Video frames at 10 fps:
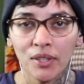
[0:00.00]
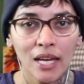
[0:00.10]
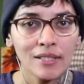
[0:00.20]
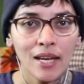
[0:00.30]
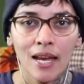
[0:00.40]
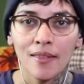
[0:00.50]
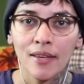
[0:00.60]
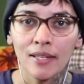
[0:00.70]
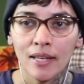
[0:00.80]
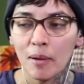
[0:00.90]
when they date, they
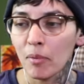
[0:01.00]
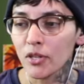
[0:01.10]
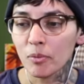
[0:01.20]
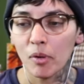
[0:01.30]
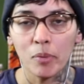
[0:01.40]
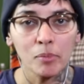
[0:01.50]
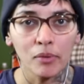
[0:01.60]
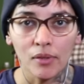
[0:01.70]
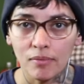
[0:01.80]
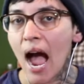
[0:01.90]
can date multiple
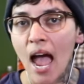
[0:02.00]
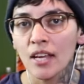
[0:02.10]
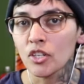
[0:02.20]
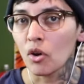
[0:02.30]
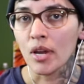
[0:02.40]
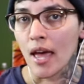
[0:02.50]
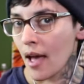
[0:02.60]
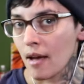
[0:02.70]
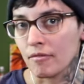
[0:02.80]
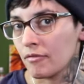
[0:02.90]
people. I don't
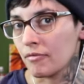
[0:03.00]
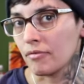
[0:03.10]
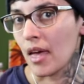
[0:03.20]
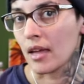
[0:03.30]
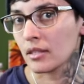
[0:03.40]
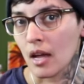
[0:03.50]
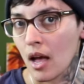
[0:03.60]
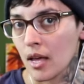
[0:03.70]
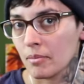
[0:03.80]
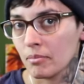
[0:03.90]
have that
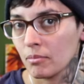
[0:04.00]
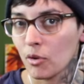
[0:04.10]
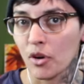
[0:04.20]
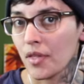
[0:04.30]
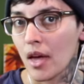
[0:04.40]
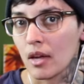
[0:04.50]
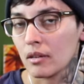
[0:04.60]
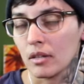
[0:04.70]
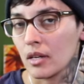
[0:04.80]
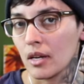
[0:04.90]
time or
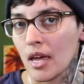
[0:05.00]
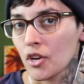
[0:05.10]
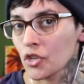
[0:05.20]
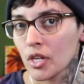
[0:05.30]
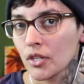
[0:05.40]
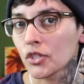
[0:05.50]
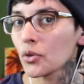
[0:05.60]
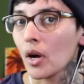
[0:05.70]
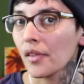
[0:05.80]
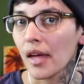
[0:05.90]
that energy to
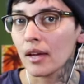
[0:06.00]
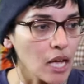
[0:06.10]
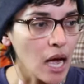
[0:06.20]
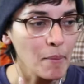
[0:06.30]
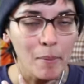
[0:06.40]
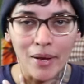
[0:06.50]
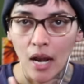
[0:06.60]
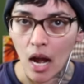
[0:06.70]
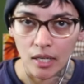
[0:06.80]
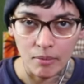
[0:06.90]
do all that. I'm a
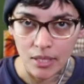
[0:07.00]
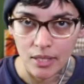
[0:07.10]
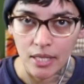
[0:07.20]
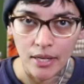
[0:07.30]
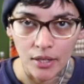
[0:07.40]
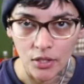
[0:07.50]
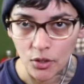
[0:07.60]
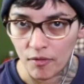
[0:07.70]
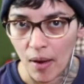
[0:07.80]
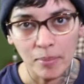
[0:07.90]
monogamous dater,
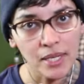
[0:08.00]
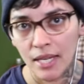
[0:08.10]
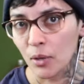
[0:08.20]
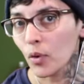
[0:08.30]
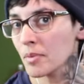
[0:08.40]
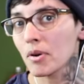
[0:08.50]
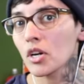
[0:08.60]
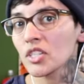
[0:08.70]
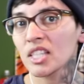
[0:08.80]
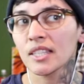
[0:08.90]
so if I'm dating one
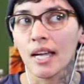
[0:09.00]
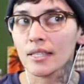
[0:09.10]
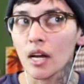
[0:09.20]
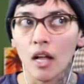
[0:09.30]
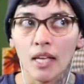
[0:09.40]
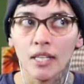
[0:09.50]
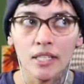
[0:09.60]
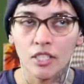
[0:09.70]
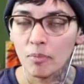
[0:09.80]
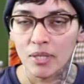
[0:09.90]
person, that's all I
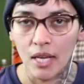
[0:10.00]
need to be